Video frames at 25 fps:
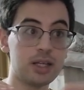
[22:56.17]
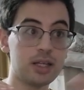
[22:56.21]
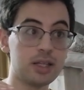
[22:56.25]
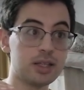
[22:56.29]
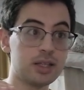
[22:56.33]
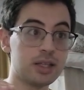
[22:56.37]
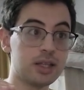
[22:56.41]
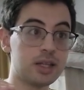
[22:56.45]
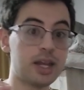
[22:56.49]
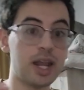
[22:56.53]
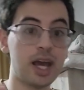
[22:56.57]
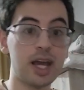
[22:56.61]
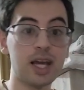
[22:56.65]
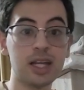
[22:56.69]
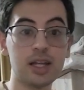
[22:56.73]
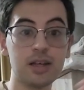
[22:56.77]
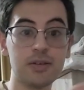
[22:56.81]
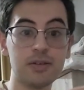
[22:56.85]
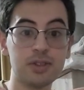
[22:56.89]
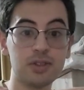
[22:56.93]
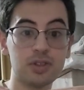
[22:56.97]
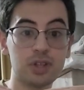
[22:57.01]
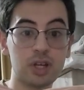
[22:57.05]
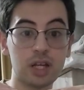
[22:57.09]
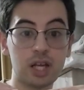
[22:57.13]
the
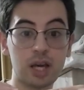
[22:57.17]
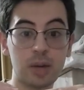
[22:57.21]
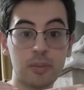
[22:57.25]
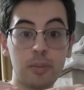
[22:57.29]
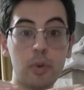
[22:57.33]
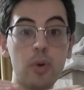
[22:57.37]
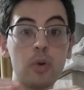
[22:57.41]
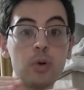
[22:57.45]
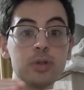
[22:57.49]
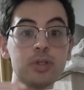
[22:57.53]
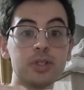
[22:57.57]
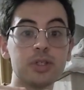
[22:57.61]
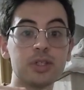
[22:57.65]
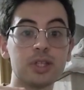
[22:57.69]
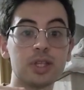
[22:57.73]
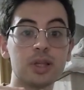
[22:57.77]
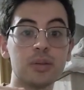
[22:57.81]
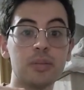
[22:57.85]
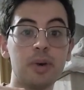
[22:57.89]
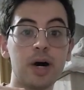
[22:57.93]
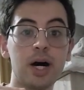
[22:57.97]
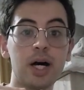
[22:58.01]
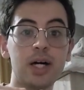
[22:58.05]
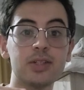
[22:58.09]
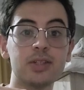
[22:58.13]
negative is going to get pulled into the
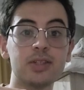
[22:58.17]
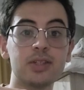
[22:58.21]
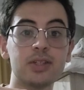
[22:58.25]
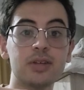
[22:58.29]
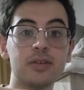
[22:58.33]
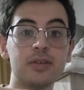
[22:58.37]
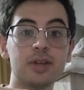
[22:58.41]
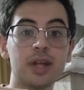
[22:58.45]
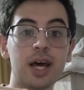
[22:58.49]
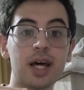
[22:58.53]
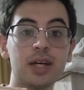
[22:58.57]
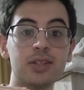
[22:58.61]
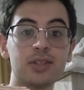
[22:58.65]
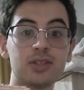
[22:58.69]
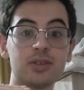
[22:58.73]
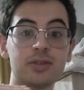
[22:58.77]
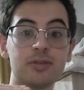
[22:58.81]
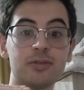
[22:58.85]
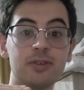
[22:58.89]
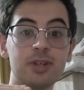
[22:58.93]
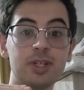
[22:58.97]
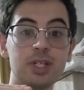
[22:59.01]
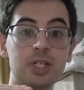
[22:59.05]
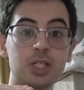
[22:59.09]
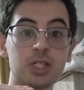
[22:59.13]
positive, and as it
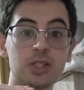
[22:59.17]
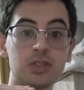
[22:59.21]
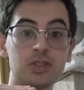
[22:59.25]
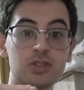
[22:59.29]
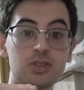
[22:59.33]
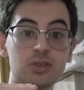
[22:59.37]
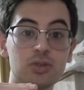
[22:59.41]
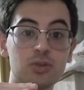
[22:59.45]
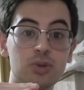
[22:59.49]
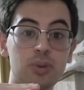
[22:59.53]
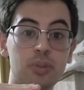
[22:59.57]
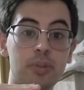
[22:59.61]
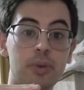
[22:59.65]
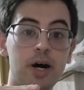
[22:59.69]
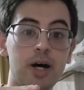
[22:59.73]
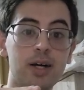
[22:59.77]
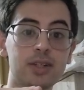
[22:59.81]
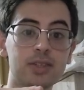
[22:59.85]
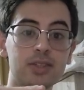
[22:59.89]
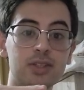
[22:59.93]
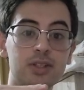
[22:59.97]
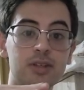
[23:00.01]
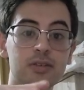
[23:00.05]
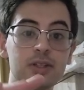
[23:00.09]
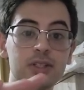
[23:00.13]
finishes through the
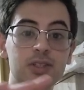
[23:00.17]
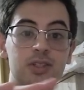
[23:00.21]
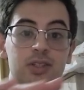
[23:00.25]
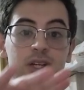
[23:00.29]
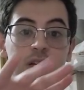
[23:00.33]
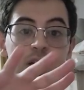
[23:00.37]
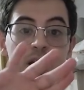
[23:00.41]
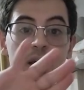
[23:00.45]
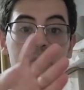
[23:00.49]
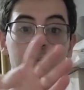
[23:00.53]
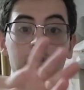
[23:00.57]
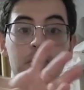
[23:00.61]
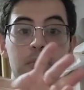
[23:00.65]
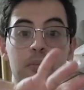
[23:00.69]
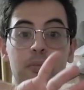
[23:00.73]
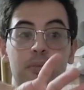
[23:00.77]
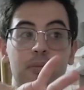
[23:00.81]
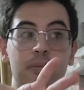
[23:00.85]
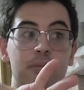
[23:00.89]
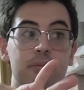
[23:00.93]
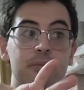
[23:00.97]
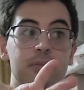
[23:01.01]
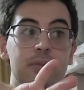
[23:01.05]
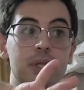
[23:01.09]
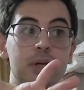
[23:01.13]
positive,
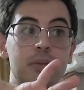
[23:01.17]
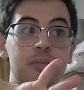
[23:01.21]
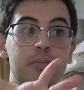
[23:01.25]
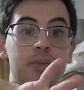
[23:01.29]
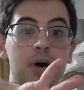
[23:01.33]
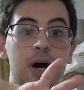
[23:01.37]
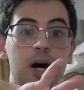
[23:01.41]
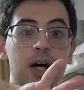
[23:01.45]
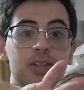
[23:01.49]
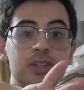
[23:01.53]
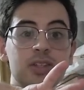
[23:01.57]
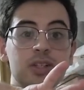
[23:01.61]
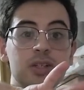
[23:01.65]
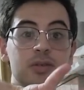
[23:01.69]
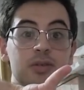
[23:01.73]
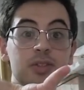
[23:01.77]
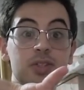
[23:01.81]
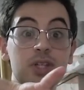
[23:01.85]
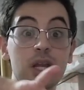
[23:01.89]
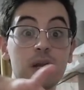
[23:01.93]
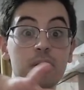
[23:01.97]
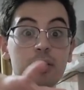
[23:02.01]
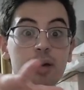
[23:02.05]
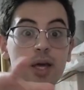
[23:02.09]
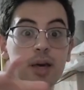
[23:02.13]
the positive is
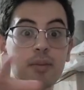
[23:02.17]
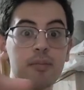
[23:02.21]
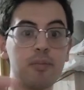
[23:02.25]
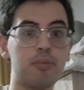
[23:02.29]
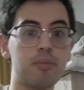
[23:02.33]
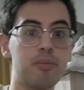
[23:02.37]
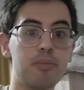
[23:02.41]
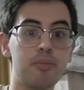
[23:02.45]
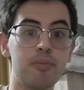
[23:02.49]
going to get